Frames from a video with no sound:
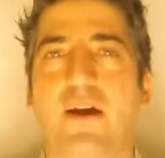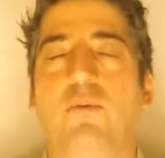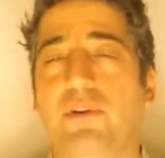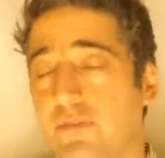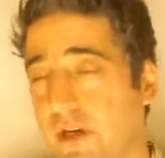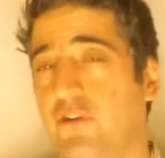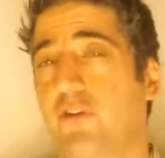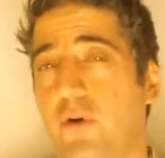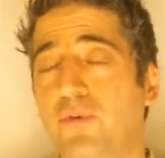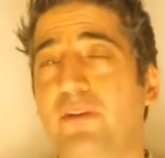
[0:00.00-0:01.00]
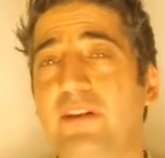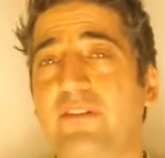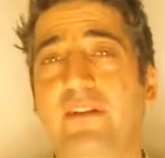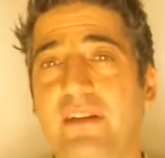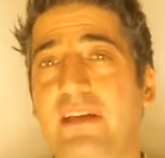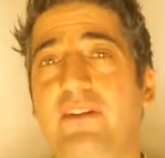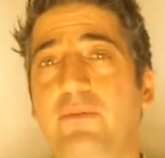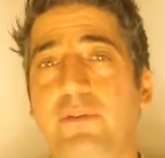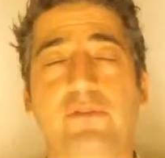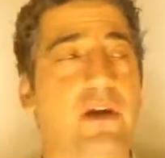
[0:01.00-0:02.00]
When you've got your own list of
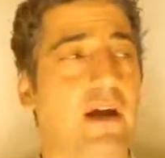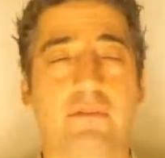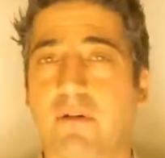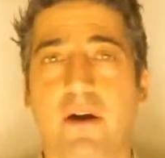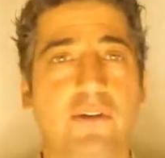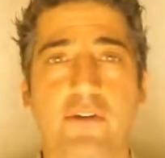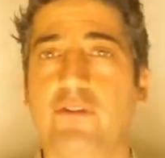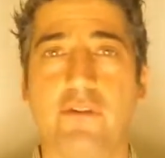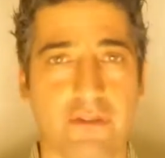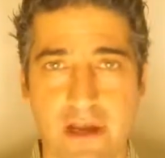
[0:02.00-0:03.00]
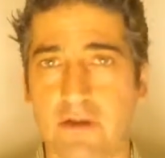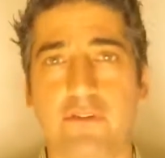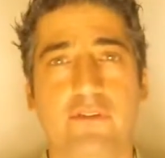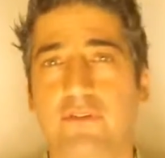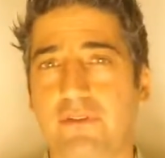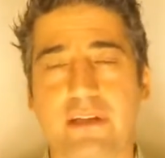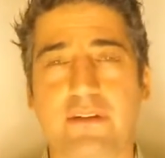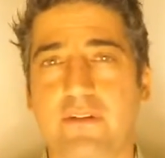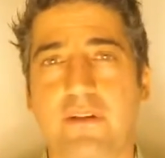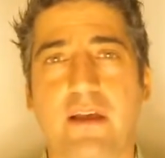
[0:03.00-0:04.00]
leads, when you've got hundreds or thousands of
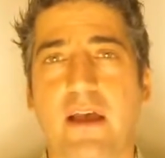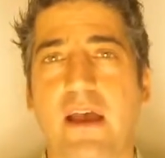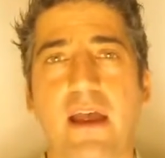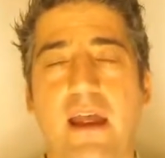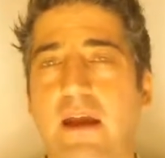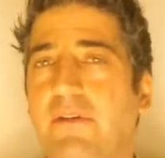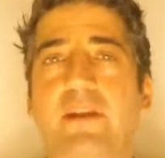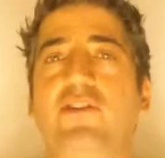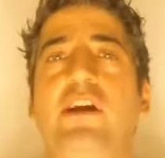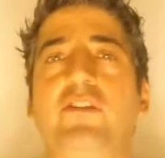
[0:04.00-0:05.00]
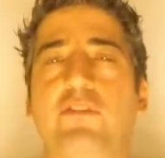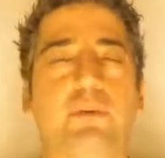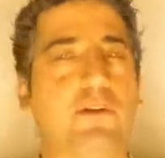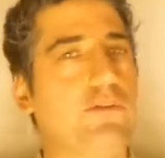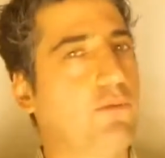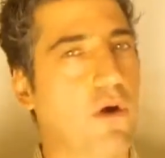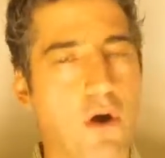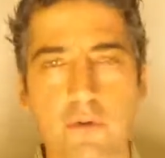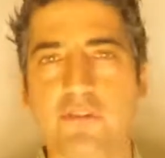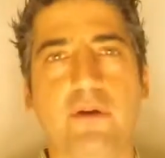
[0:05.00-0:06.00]
leads, everything changes because you
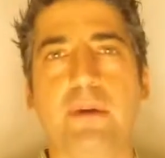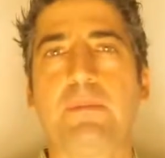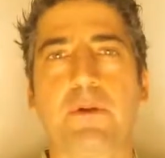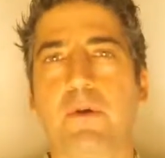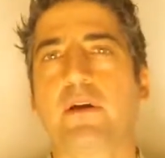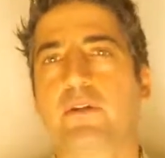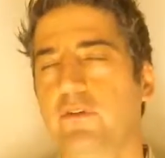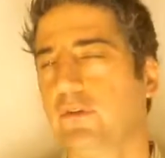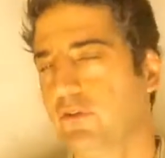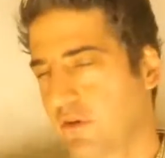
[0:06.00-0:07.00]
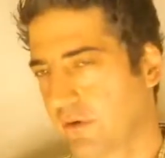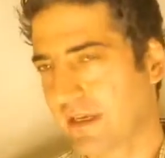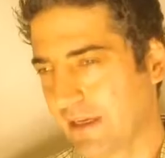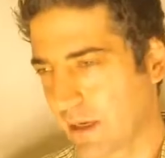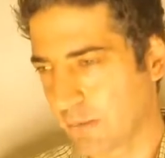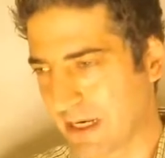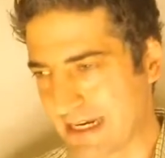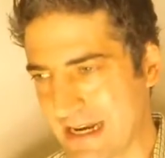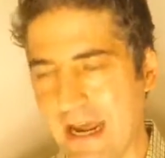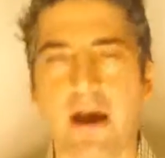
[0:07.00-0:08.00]
always have people to market to. You generate income
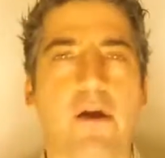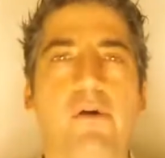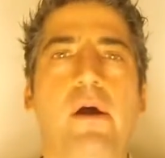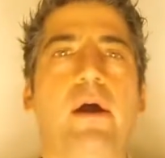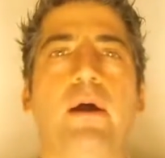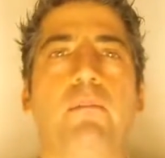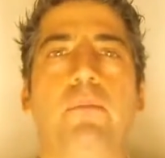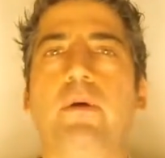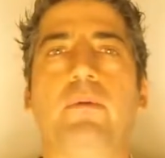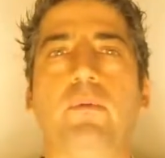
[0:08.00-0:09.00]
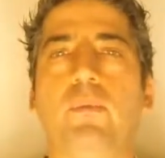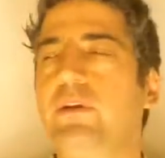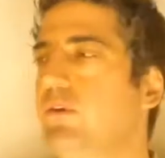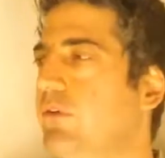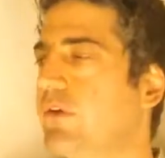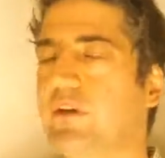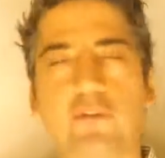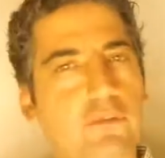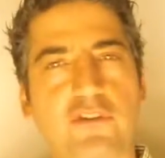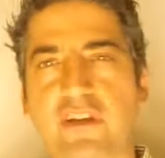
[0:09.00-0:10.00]
right now. But when you decide to
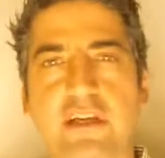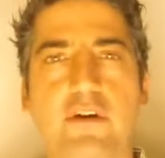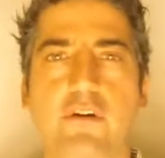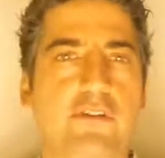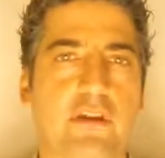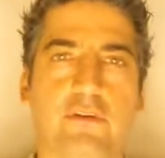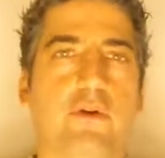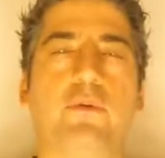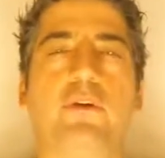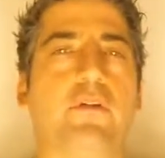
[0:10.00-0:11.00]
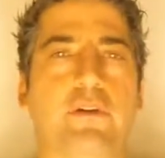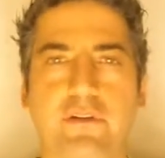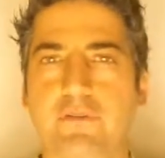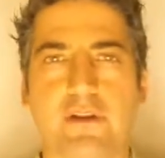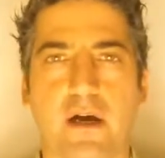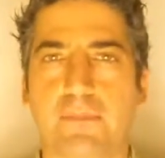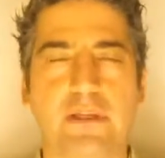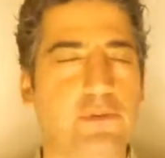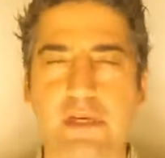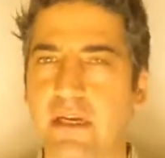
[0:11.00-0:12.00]
switch gears and go to a different,
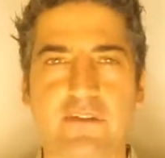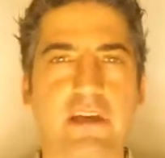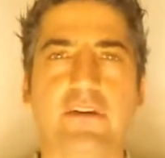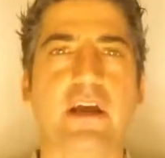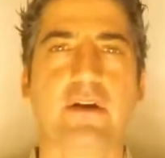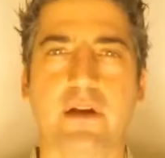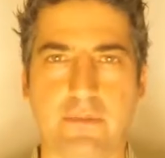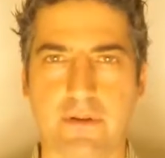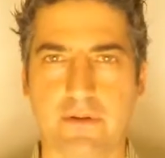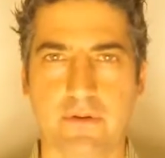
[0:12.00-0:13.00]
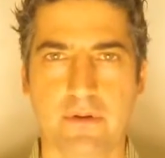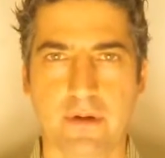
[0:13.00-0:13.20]
company, you can't take your downline with you.